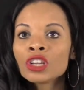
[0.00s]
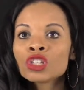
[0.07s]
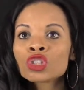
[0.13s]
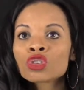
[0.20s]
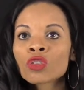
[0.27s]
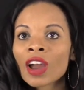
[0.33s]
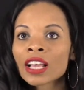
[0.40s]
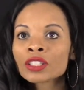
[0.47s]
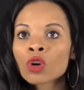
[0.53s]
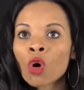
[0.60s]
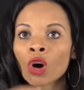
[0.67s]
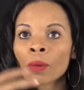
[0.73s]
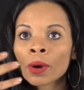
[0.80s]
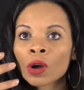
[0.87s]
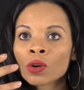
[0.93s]
stress
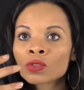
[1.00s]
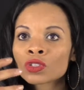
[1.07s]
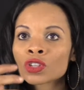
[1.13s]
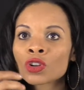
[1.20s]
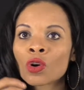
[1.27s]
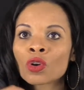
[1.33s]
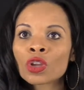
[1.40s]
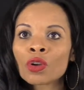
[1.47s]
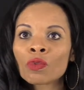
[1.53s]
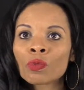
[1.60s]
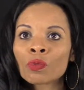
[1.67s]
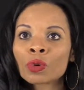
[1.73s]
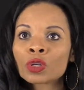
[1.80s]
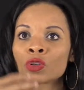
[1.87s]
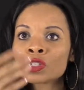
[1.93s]
hormones, you know, you
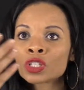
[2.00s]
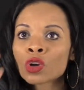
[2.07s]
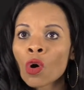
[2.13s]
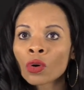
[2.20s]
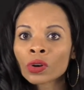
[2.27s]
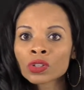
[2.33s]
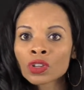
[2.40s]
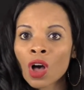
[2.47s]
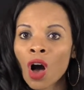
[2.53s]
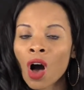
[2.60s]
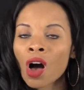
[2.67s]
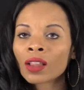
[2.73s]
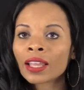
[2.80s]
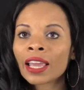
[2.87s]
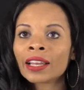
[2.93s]
produces
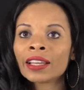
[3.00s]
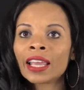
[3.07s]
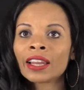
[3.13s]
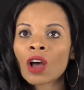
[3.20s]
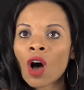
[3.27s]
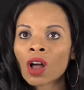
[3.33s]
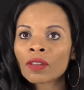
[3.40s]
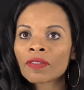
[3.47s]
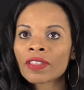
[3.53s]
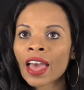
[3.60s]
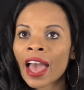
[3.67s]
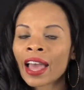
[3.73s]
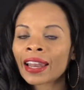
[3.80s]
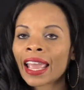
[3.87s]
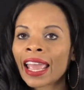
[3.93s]
cortisol and all of
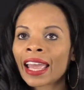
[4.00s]
that,